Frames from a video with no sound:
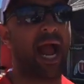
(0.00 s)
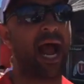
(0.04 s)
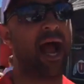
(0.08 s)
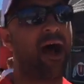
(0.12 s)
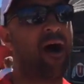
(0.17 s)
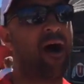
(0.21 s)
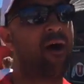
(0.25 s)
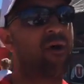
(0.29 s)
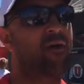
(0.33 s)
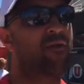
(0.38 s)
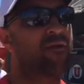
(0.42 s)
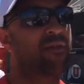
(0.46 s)

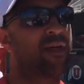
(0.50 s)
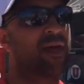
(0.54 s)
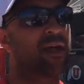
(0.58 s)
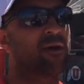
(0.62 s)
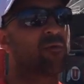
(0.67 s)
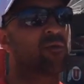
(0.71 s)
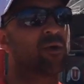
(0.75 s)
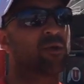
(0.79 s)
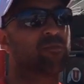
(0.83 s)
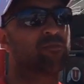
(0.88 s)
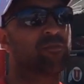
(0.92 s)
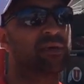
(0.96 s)
how they
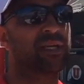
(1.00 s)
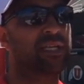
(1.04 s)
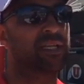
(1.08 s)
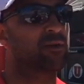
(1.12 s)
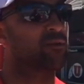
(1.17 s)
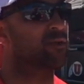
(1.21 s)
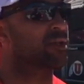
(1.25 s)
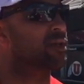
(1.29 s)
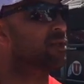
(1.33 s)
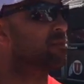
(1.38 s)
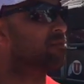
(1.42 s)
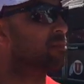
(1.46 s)
will be
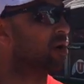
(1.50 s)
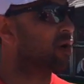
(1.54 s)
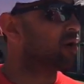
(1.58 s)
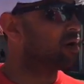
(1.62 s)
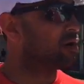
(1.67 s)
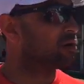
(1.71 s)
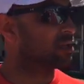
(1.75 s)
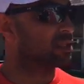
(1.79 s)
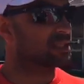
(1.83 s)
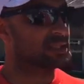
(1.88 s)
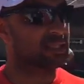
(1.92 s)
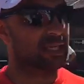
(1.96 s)
when the
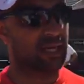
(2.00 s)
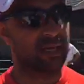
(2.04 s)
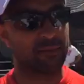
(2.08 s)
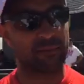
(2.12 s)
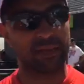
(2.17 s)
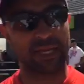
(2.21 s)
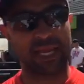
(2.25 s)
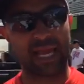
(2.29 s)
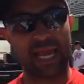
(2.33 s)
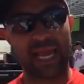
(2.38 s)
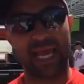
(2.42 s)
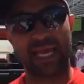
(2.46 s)
ball is
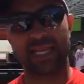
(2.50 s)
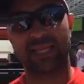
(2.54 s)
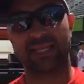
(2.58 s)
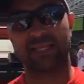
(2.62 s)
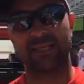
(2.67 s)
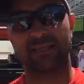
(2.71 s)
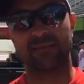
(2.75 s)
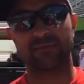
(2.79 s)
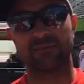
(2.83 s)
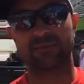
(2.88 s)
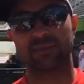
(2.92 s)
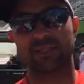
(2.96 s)
coming at
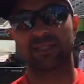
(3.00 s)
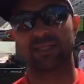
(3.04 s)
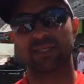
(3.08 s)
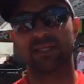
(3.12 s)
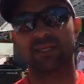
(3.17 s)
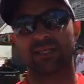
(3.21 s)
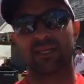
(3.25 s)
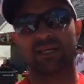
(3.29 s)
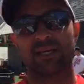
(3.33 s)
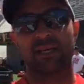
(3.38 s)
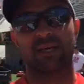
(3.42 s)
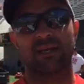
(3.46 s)
them,
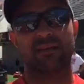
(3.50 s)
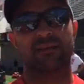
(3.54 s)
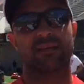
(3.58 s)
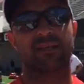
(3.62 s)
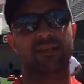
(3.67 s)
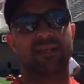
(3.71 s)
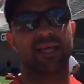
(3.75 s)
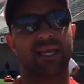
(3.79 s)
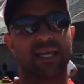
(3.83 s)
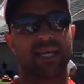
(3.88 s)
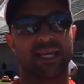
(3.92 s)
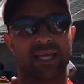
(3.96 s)

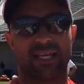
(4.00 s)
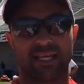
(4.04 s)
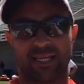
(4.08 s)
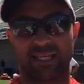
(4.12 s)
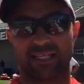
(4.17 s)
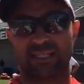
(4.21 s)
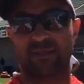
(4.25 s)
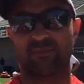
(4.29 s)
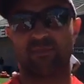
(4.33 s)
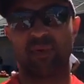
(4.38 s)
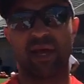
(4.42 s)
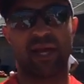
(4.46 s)
then they can
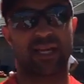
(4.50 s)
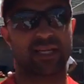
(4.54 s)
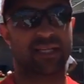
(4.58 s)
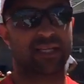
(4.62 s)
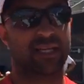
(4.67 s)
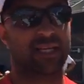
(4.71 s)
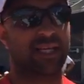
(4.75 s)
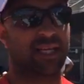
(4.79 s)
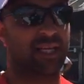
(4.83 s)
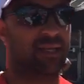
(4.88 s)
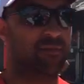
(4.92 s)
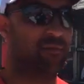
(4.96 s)
expect
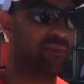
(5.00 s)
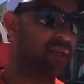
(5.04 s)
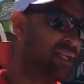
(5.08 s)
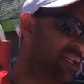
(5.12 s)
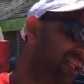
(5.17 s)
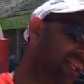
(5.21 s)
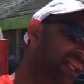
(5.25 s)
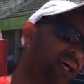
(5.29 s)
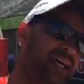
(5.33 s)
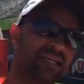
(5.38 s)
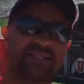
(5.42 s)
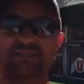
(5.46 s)
it and be
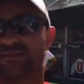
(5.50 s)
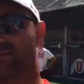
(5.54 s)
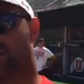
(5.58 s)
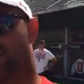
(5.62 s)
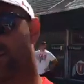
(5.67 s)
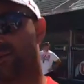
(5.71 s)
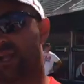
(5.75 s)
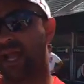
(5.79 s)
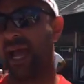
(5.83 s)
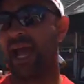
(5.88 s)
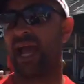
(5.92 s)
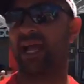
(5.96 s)
less
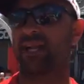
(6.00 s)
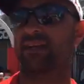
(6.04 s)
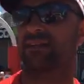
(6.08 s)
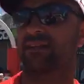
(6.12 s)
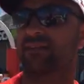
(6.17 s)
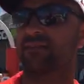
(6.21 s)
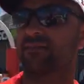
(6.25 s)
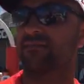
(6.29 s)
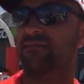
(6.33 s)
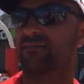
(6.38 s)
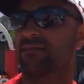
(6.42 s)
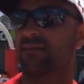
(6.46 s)

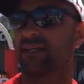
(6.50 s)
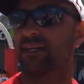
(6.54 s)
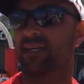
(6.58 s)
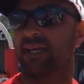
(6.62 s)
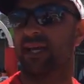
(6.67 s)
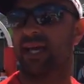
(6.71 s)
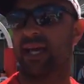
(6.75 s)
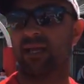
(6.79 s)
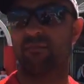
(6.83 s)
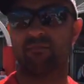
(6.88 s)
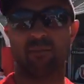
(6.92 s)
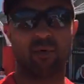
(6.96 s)
reactive
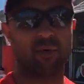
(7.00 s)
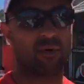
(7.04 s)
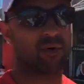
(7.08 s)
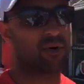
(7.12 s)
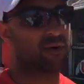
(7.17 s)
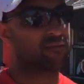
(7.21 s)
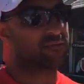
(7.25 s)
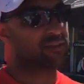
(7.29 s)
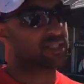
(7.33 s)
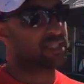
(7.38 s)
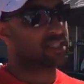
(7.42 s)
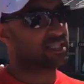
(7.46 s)
and
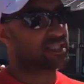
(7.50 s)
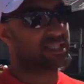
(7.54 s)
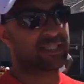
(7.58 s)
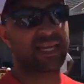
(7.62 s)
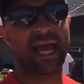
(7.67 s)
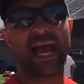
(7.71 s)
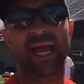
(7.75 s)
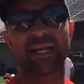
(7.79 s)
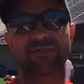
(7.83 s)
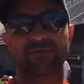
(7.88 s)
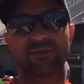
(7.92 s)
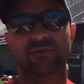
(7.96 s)
more of just
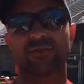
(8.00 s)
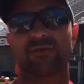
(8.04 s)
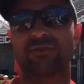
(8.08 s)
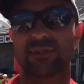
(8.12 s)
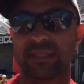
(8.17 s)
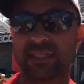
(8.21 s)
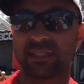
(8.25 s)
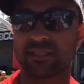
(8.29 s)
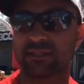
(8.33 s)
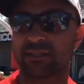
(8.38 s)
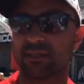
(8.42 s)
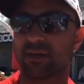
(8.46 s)
natural.
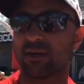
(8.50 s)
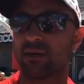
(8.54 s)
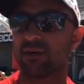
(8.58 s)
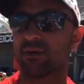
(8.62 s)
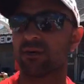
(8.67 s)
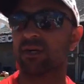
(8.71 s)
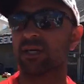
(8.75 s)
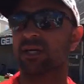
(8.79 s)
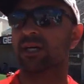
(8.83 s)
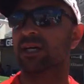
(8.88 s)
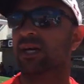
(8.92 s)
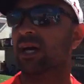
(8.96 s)
And so,
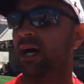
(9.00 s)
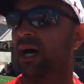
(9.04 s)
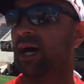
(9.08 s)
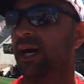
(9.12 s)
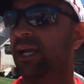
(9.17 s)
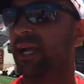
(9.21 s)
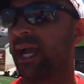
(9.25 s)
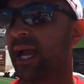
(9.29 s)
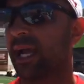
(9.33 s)
uh,